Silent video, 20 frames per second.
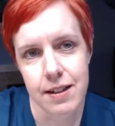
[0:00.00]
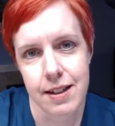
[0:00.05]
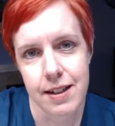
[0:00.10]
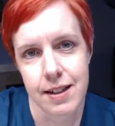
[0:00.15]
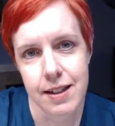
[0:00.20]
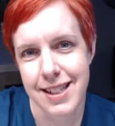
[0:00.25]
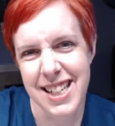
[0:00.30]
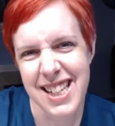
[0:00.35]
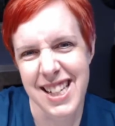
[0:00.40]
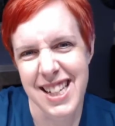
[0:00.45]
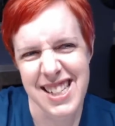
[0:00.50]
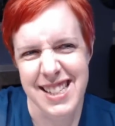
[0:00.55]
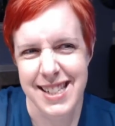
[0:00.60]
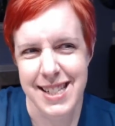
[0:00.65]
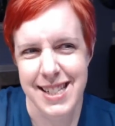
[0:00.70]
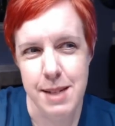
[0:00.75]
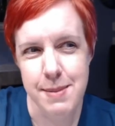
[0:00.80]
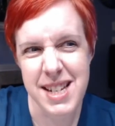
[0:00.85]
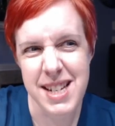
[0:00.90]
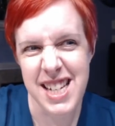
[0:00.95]
Is it getting
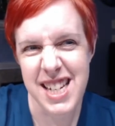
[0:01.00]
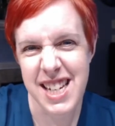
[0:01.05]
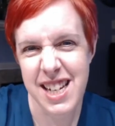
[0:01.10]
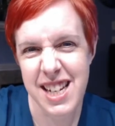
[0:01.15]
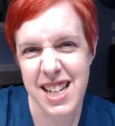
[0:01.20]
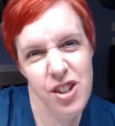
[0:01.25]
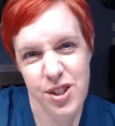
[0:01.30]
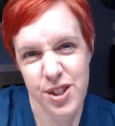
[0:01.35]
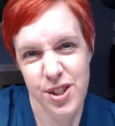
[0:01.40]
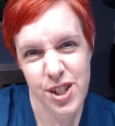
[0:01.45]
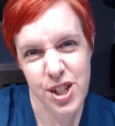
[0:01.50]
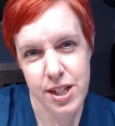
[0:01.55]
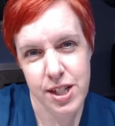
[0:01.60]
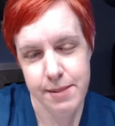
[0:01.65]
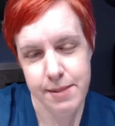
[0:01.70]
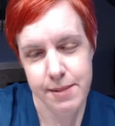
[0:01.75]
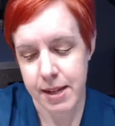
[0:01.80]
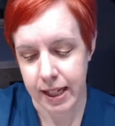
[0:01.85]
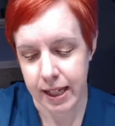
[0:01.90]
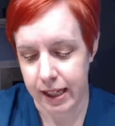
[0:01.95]
steamy in here, or is it
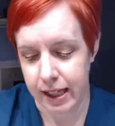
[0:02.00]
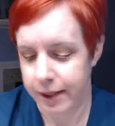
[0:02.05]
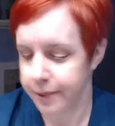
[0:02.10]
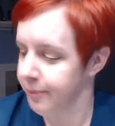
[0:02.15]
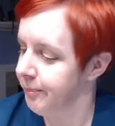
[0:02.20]
just me?